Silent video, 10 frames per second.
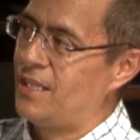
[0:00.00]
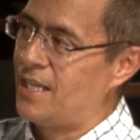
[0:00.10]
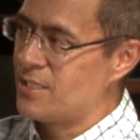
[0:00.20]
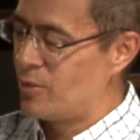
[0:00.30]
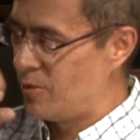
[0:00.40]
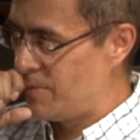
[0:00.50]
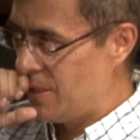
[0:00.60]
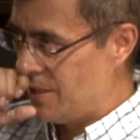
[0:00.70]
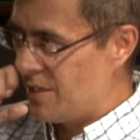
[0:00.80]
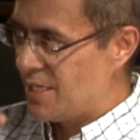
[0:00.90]
in large group,
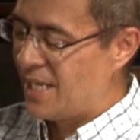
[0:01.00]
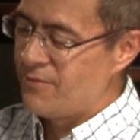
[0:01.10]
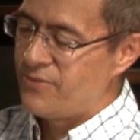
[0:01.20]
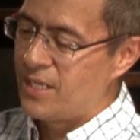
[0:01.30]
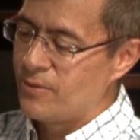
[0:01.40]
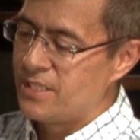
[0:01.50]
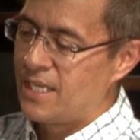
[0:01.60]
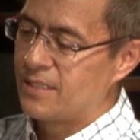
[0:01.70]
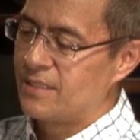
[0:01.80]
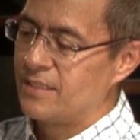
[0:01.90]
I found
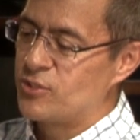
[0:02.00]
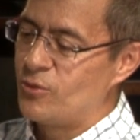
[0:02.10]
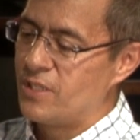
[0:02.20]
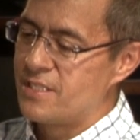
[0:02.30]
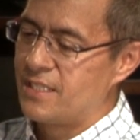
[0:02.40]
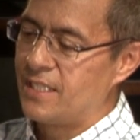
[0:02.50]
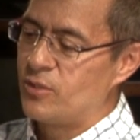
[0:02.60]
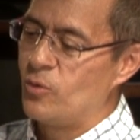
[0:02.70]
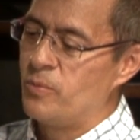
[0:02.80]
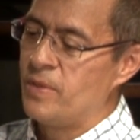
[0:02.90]
that students tend
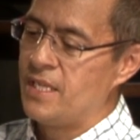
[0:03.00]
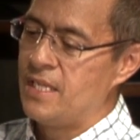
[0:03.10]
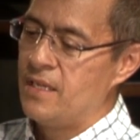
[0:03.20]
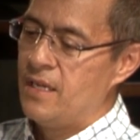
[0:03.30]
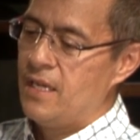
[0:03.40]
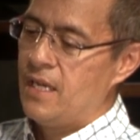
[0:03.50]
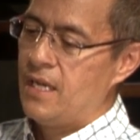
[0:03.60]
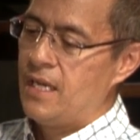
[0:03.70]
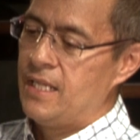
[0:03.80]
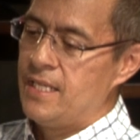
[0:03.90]
to be
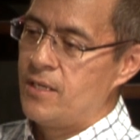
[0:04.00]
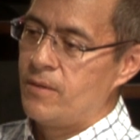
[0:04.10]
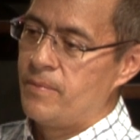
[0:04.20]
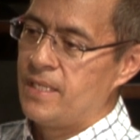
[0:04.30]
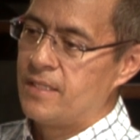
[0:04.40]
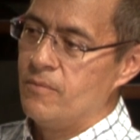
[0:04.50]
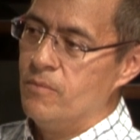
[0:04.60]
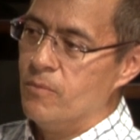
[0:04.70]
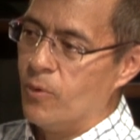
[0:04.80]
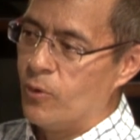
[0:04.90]
a little bit
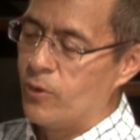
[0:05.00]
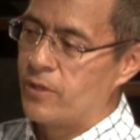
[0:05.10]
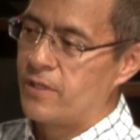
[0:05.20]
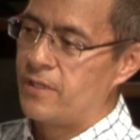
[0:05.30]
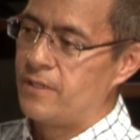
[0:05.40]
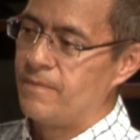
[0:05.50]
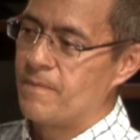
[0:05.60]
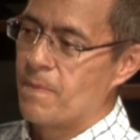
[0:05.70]
more